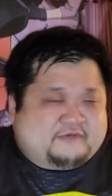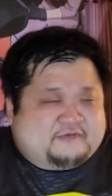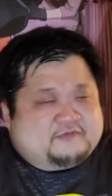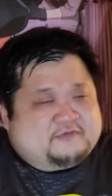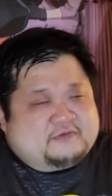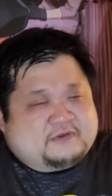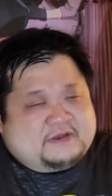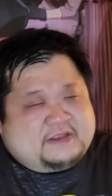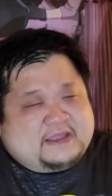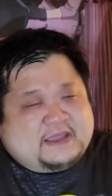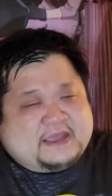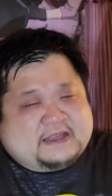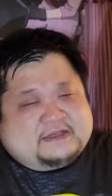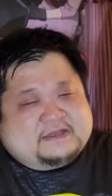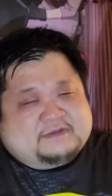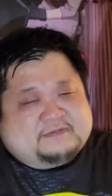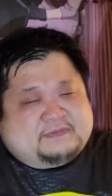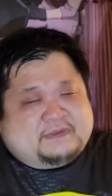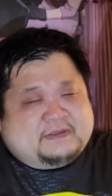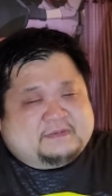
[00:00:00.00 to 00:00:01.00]
when he had
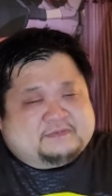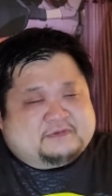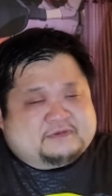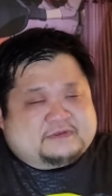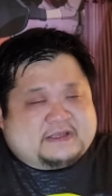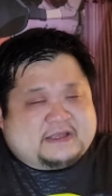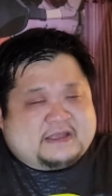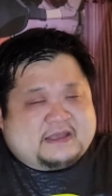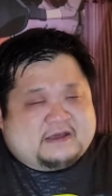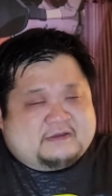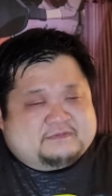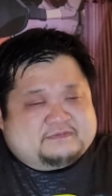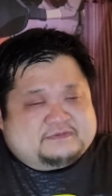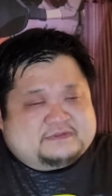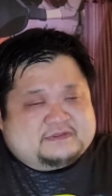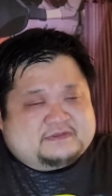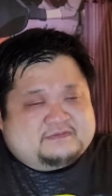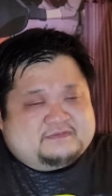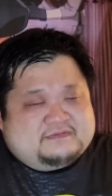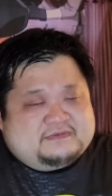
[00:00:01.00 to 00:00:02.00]
the people that helped
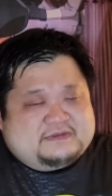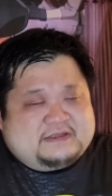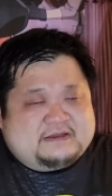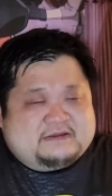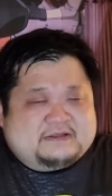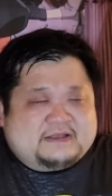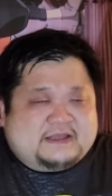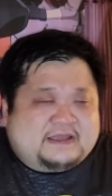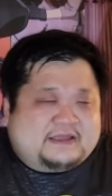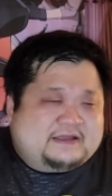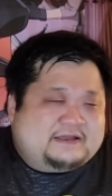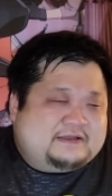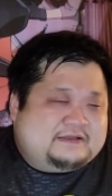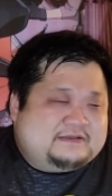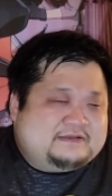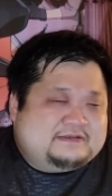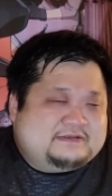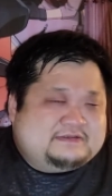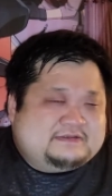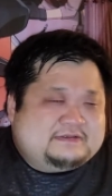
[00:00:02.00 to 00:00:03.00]
him, they're
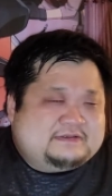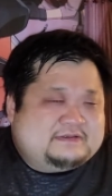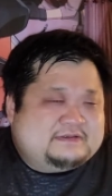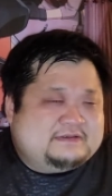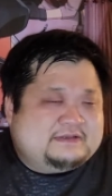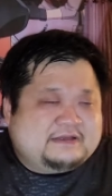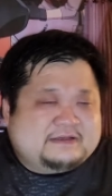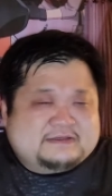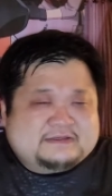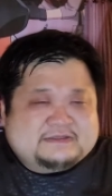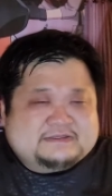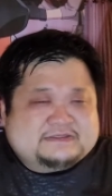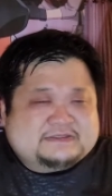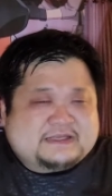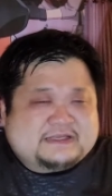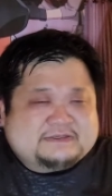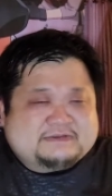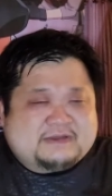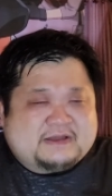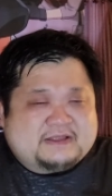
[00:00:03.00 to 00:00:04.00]
just
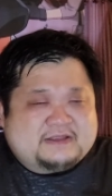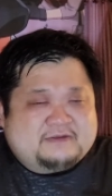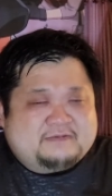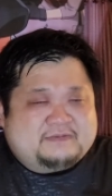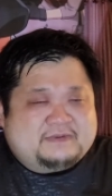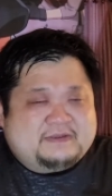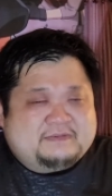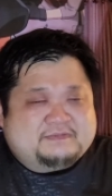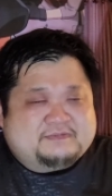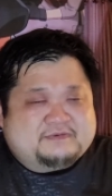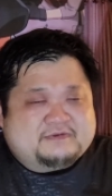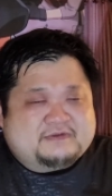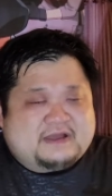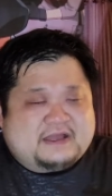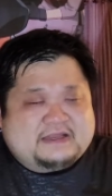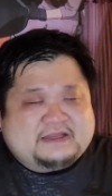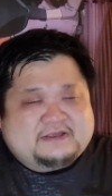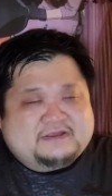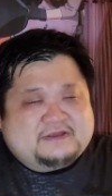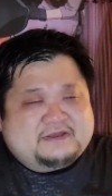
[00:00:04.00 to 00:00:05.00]
like regular people.
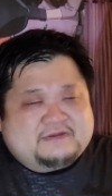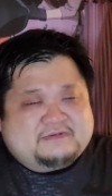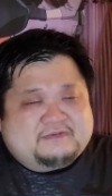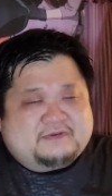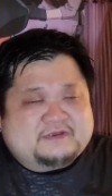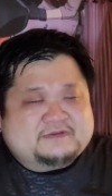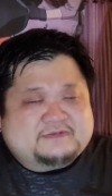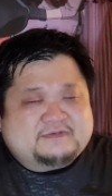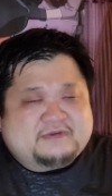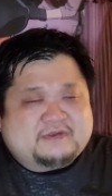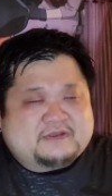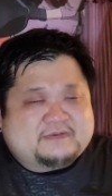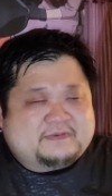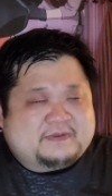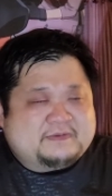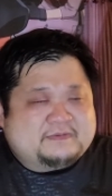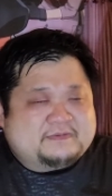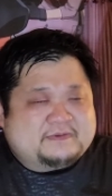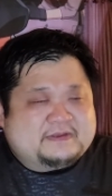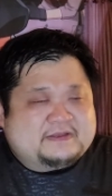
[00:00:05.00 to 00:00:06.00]
I know they were supposed to be regular
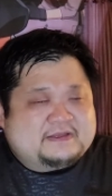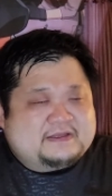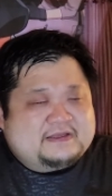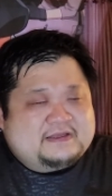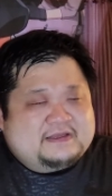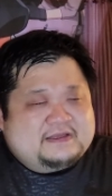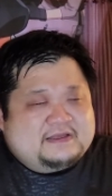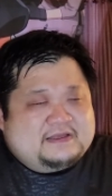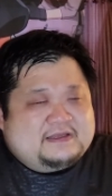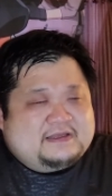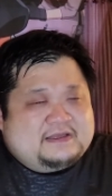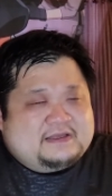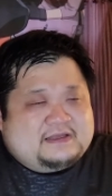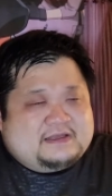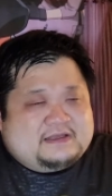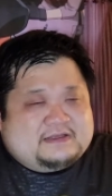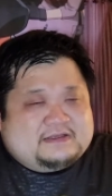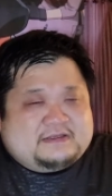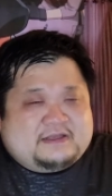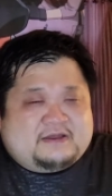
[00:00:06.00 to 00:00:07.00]
people,
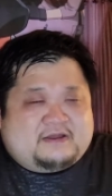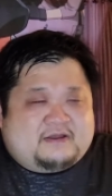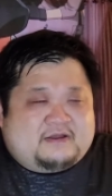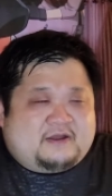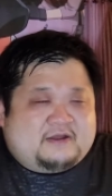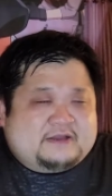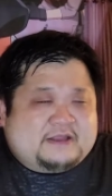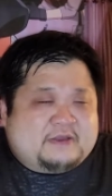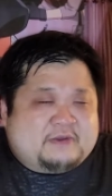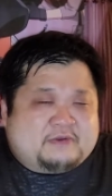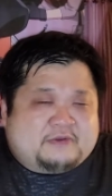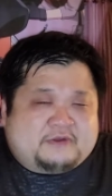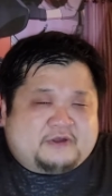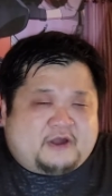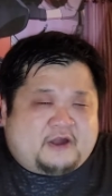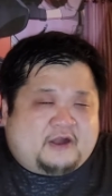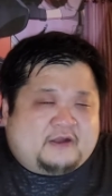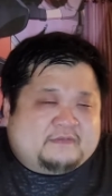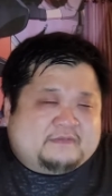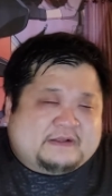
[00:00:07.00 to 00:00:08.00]
but they weren't
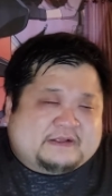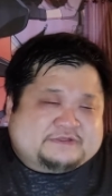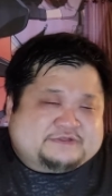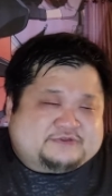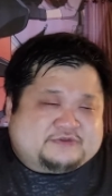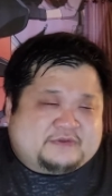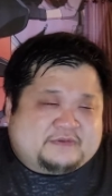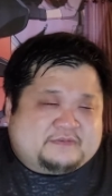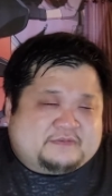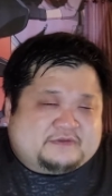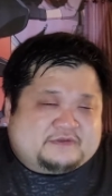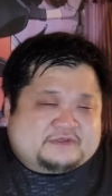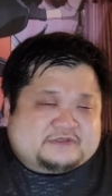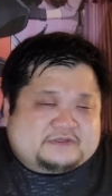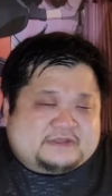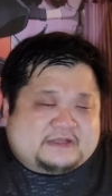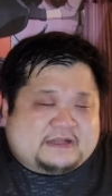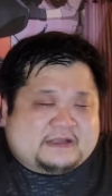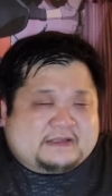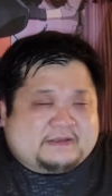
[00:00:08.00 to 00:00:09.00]
armed as criminals,
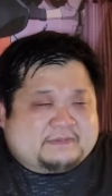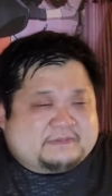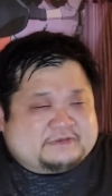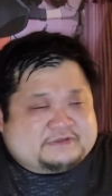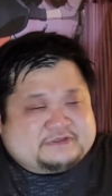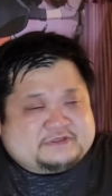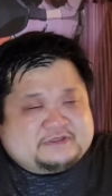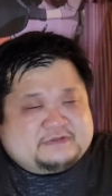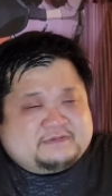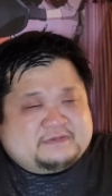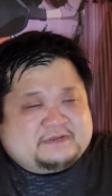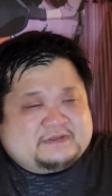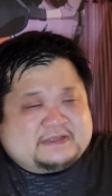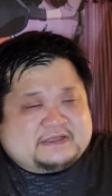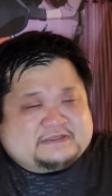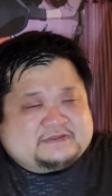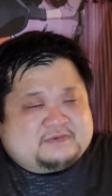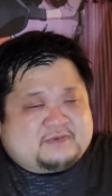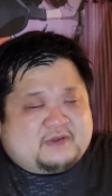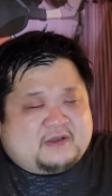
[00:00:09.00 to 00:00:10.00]
and I'm assuming
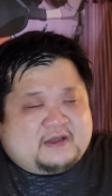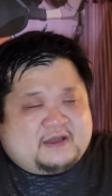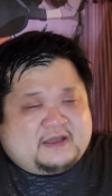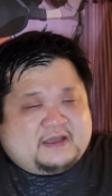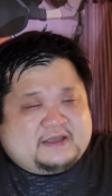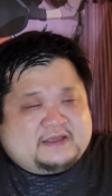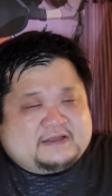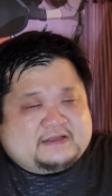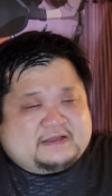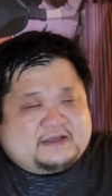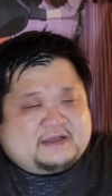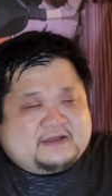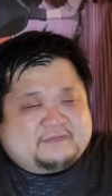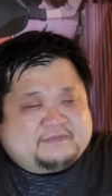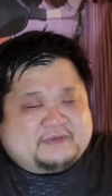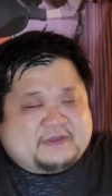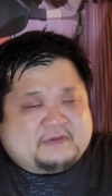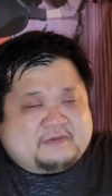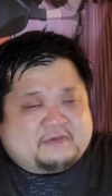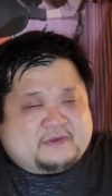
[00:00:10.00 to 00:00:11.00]
that's why
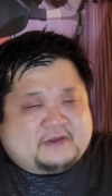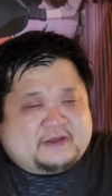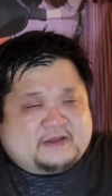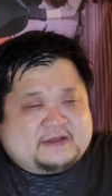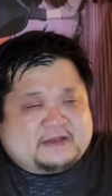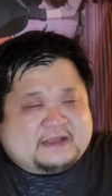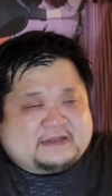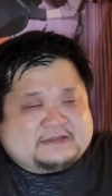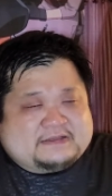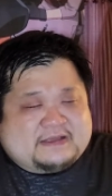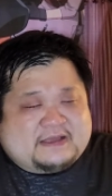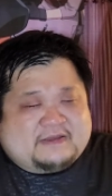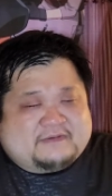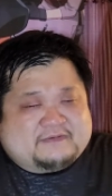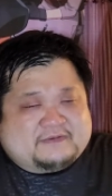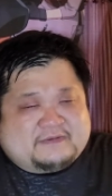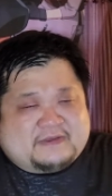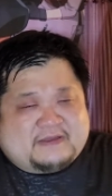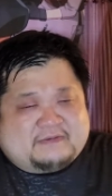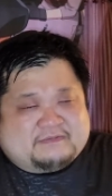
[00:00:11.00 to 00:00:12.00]
they wanted not to
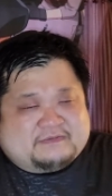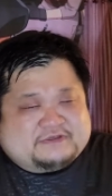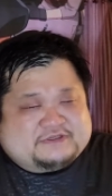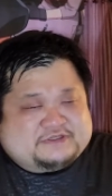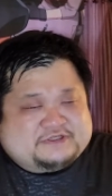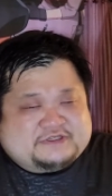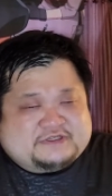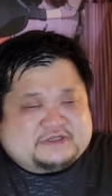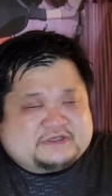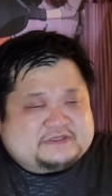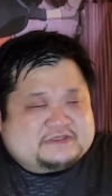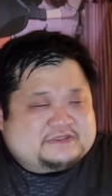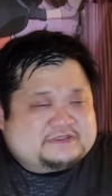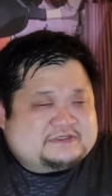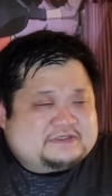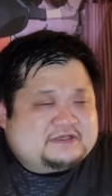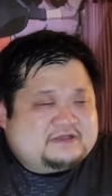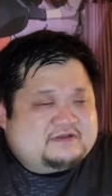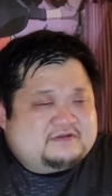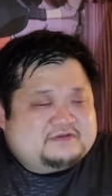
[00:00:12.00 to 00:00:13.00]
have them have machine guns and
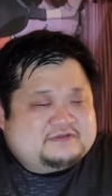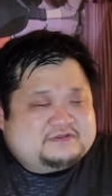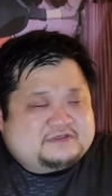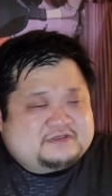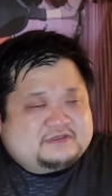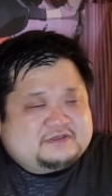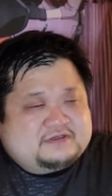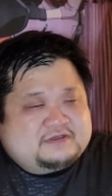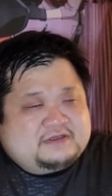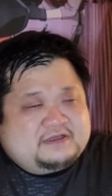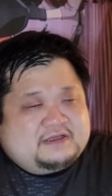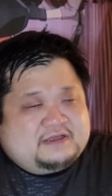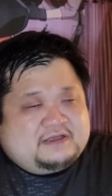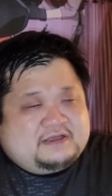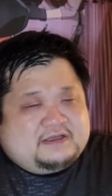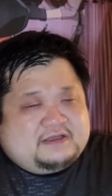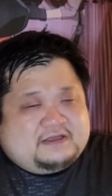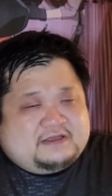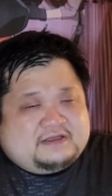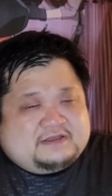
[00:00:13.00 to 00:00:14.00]
stuff, so
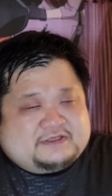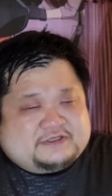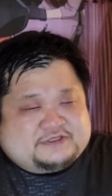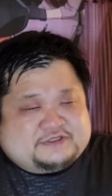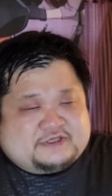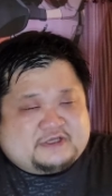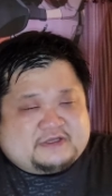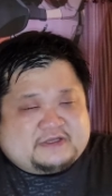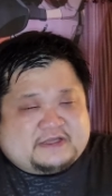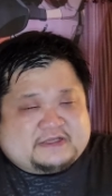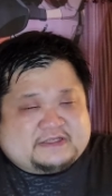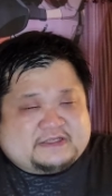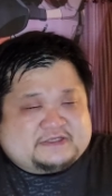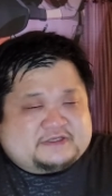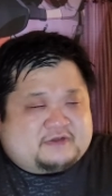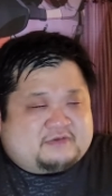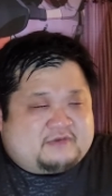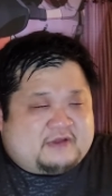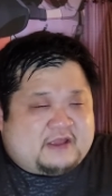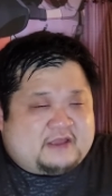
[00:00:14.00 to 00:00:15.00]
to show that these
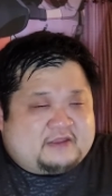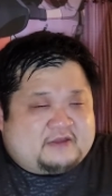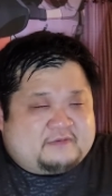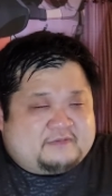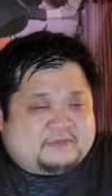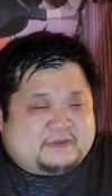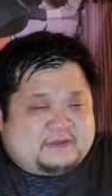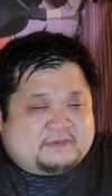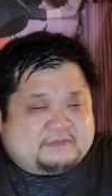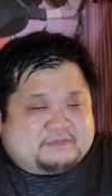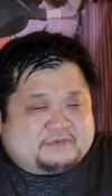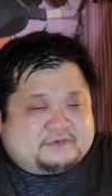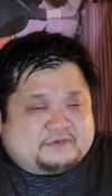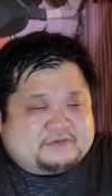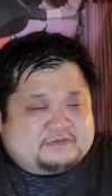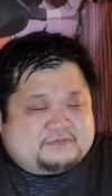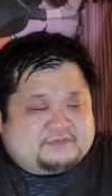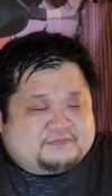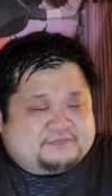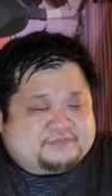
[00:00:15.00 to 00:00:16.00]
are regular people.